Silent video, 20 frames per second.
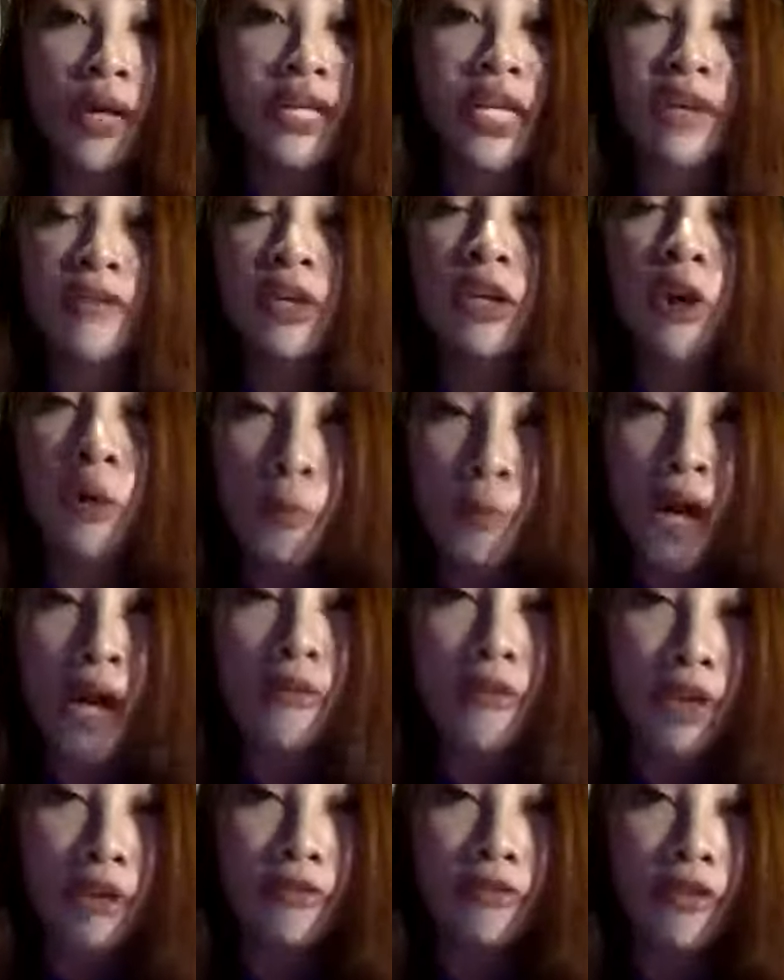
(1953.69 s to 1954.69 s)
And even Oprah
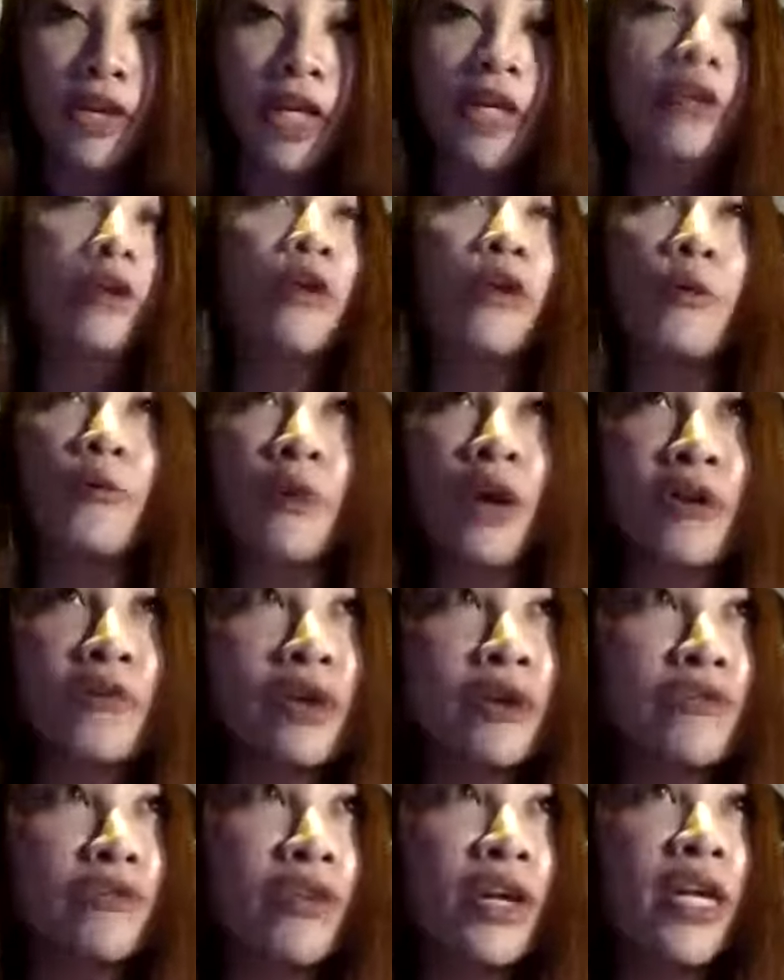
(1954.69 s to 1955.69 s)
Winfrey, you know, Oprah
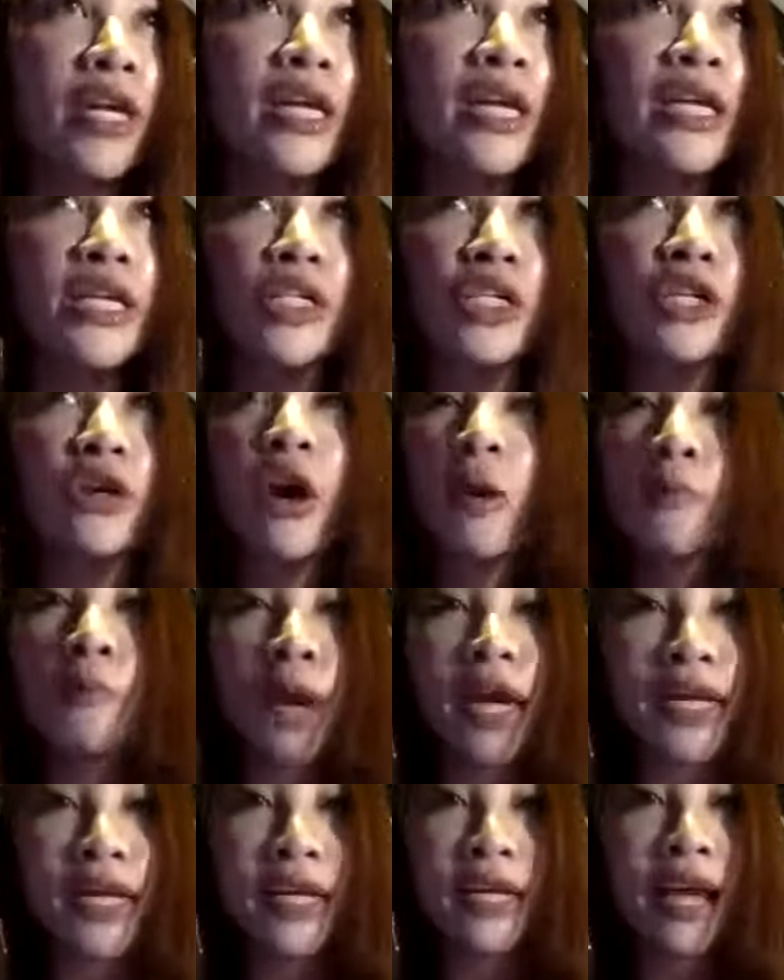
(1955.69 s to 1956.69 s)
Winfrey, she got
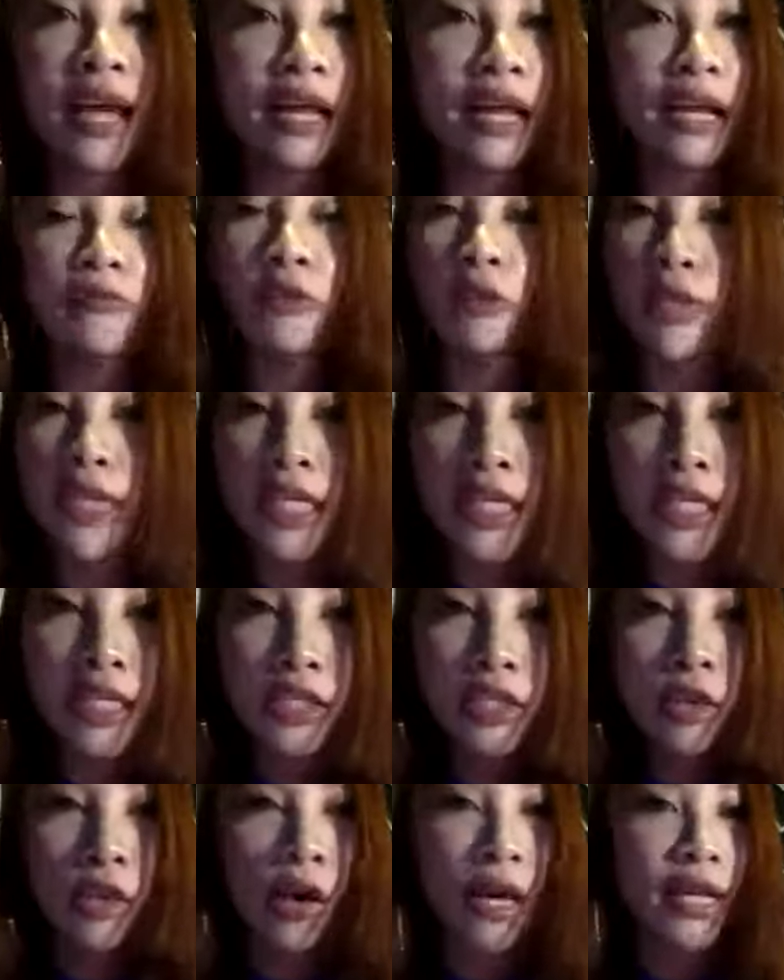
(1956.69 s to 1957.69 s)
pregnant at like fourteen
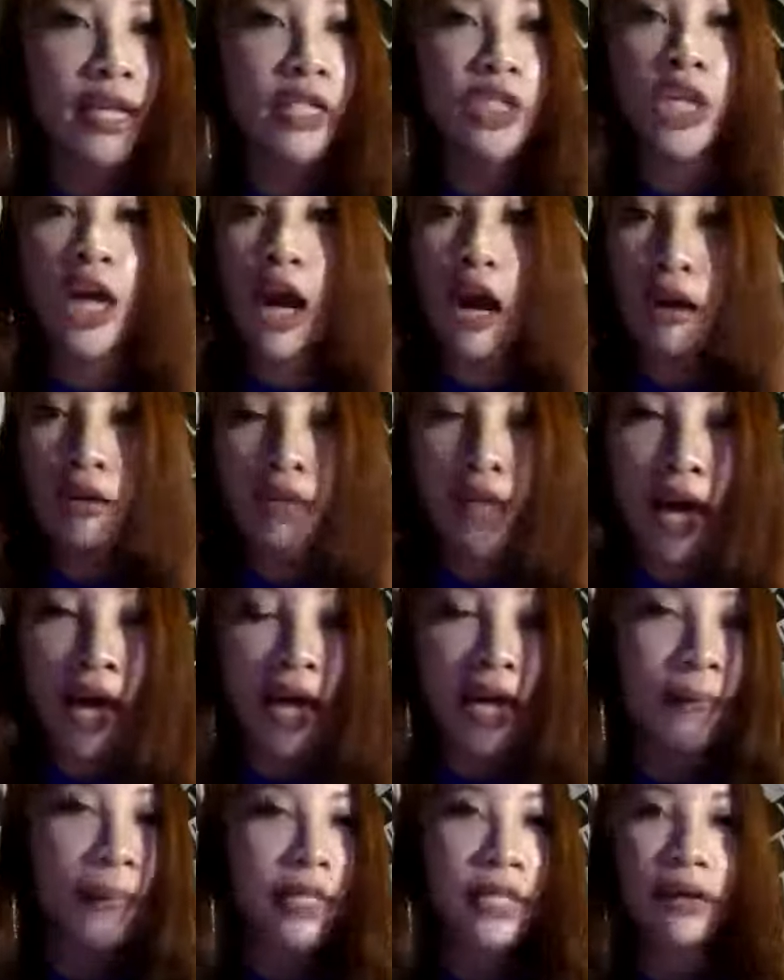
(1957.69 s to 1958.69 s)
years old and her child
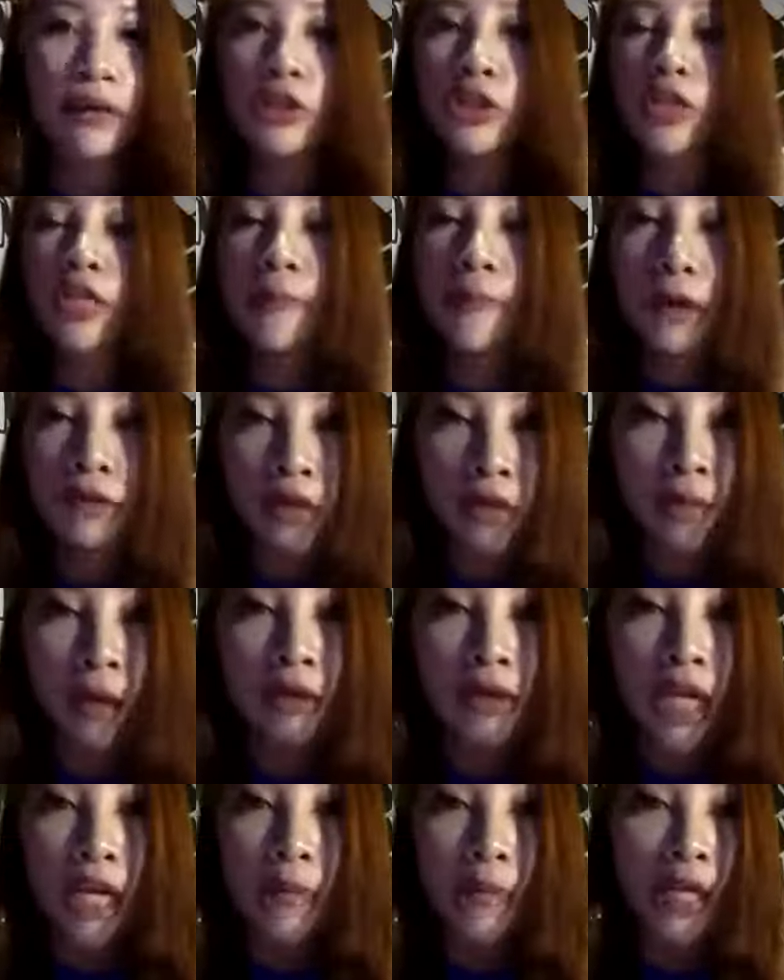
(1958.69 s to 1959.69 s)
died, but now she's a
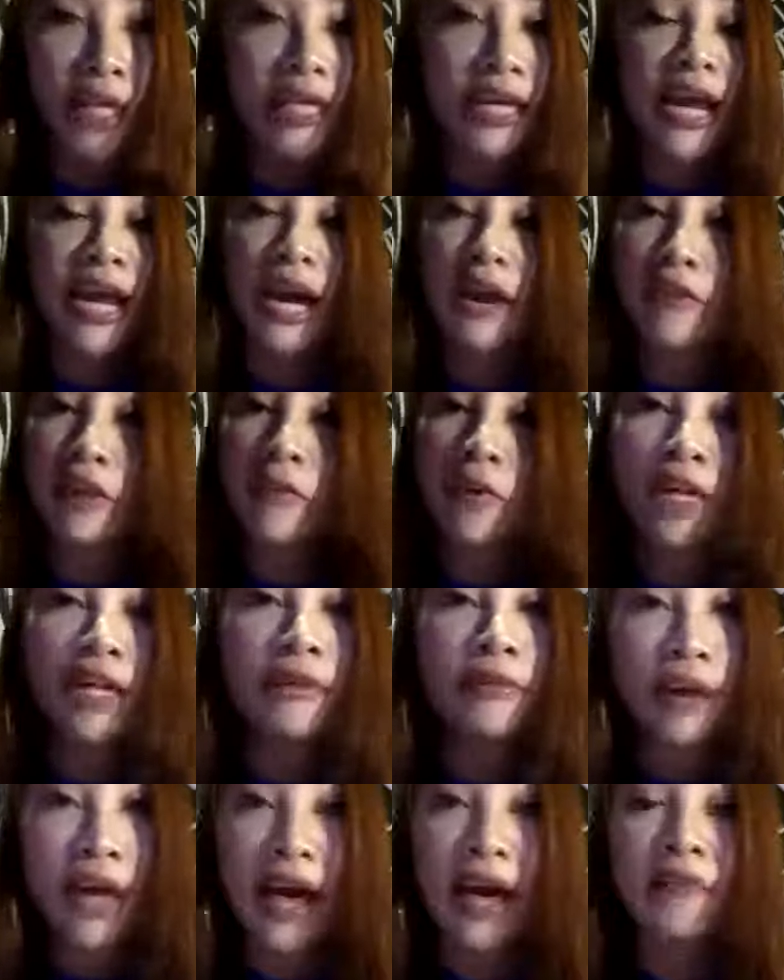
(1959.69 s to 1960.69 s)
multi-millionaire. Everyone
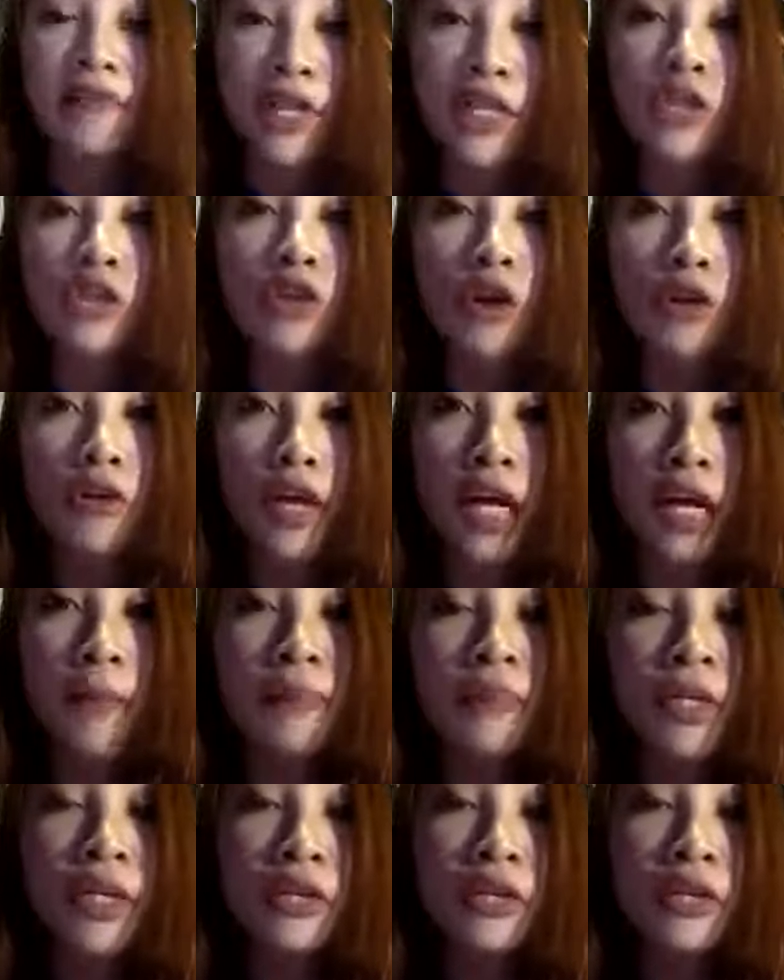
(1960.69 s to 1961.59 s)
will have that story.